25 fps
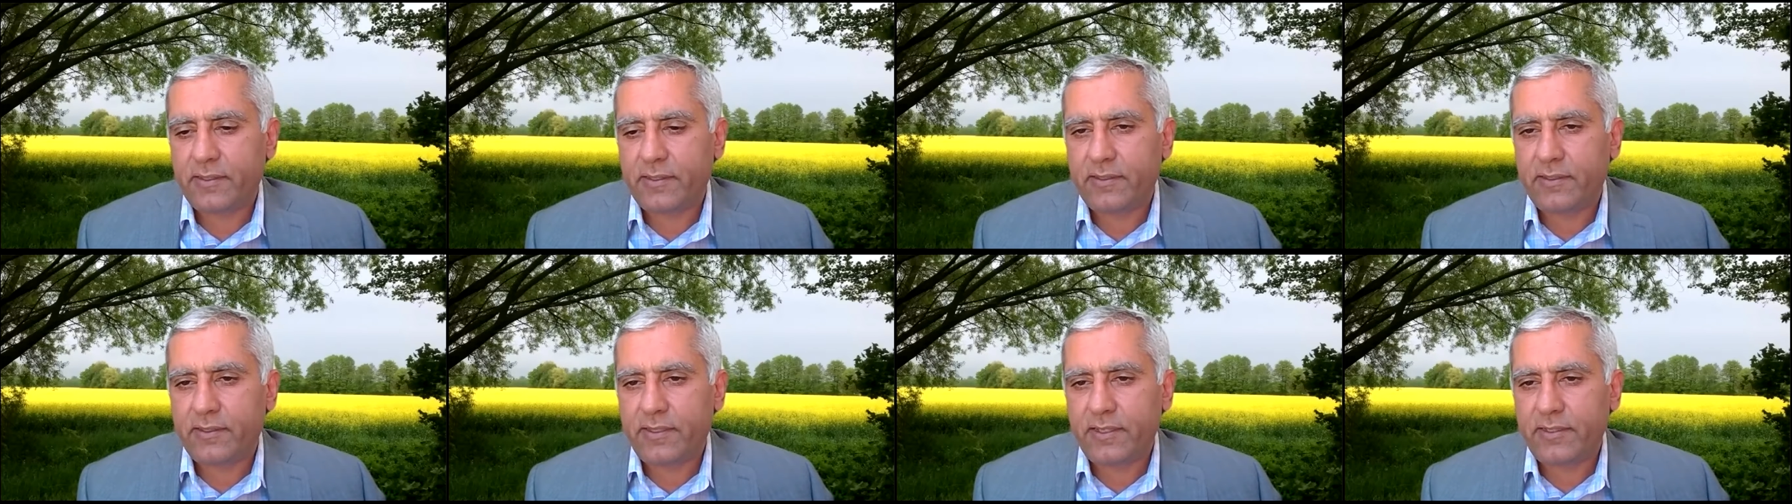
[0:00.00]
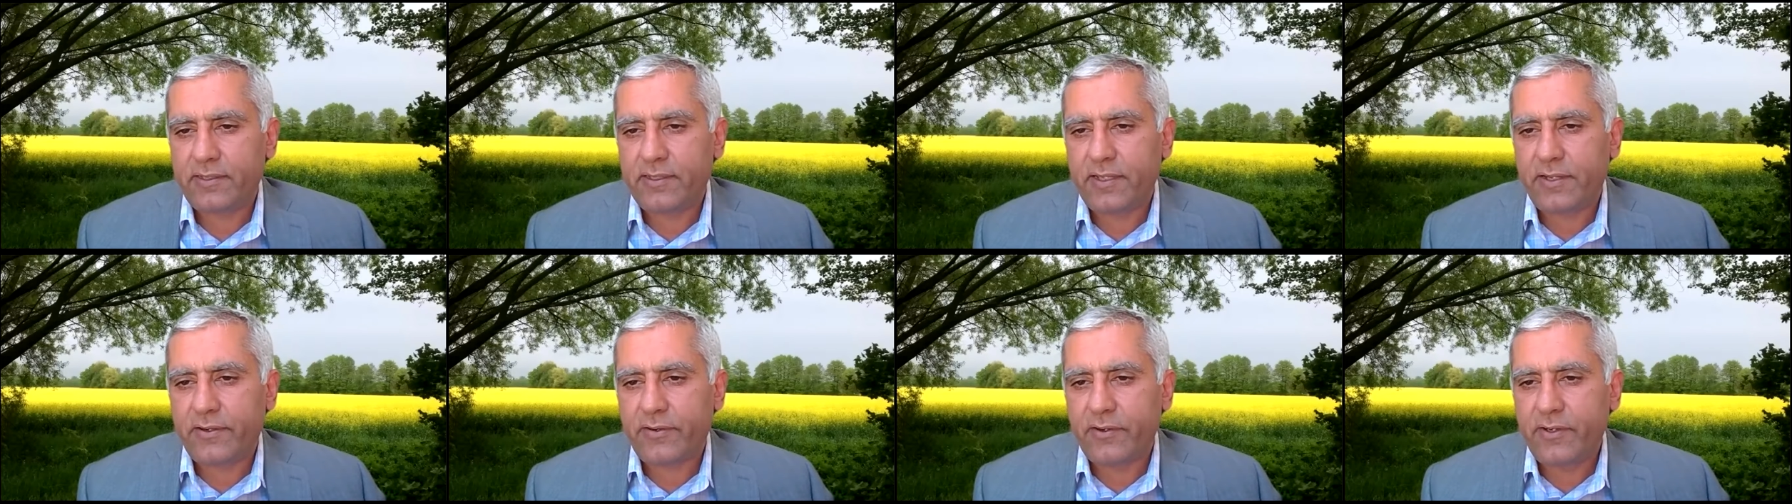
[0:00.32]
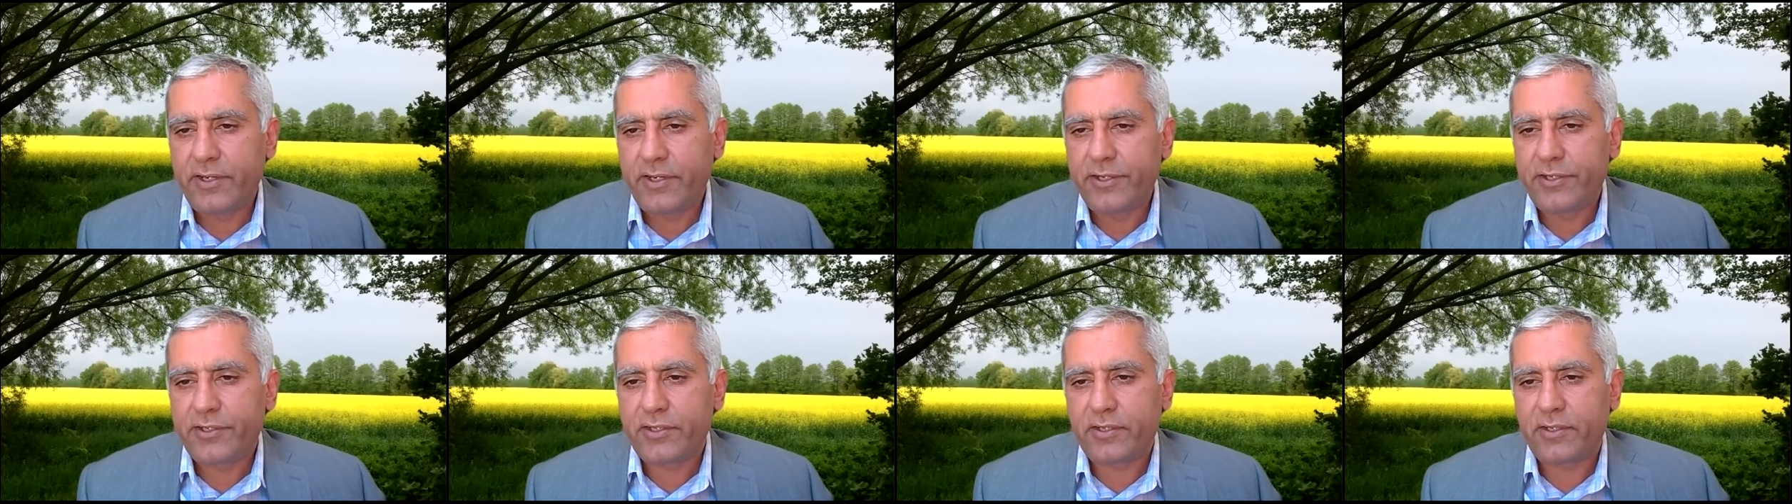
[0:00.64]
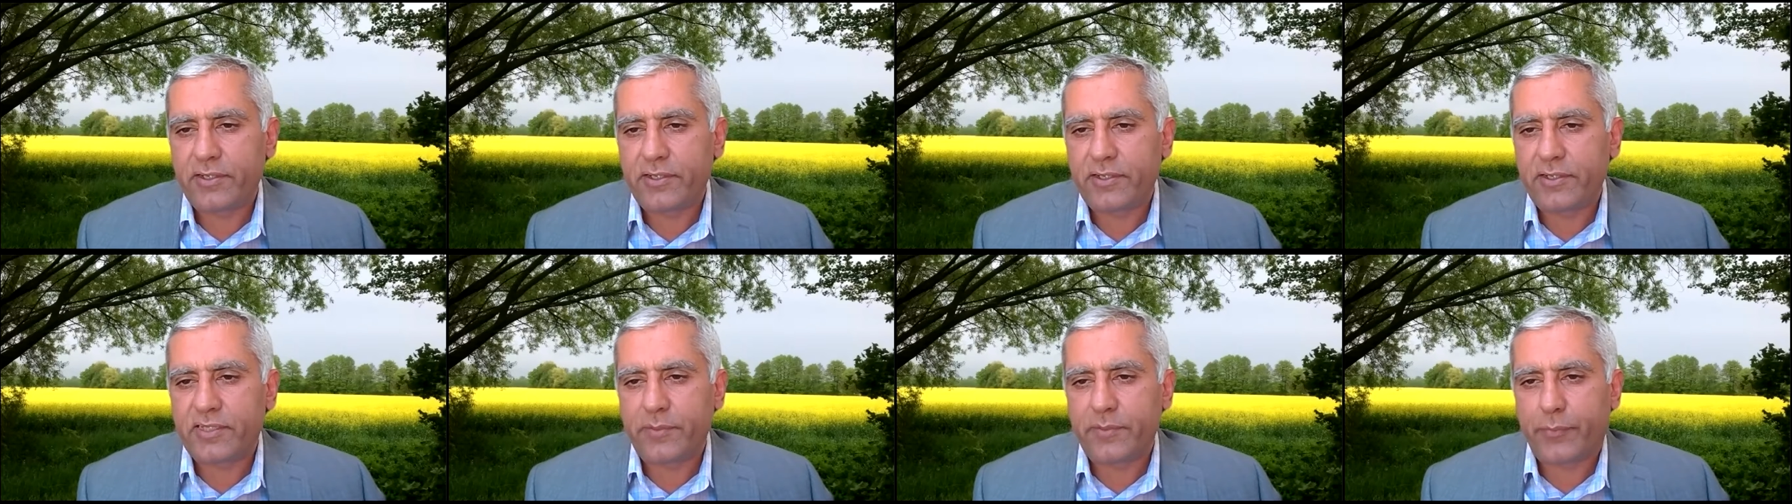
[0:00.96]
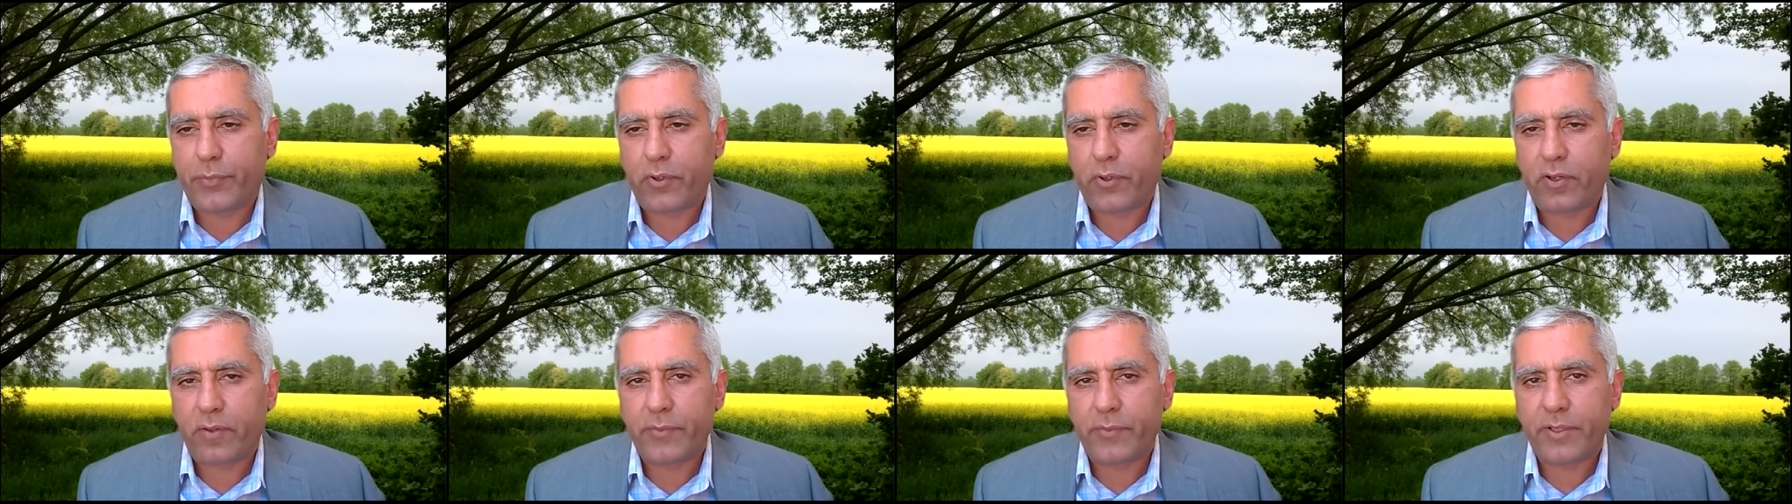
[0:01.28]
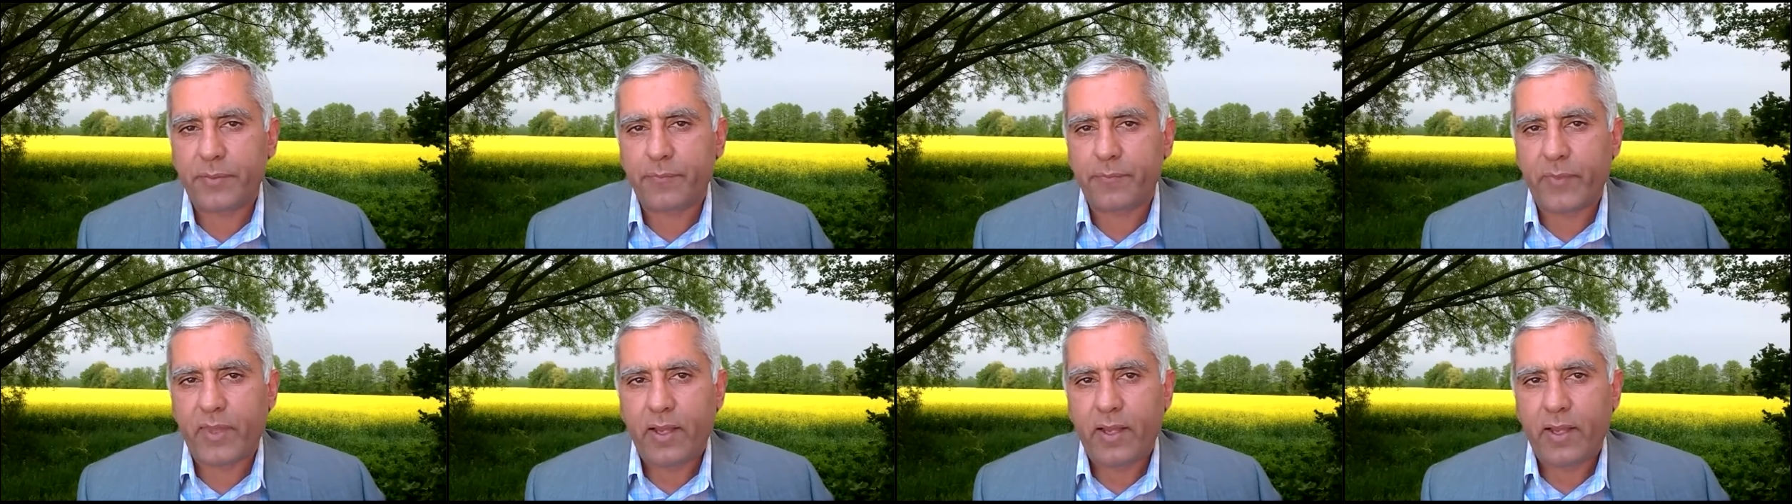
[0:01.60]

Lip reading: the religion is the problem.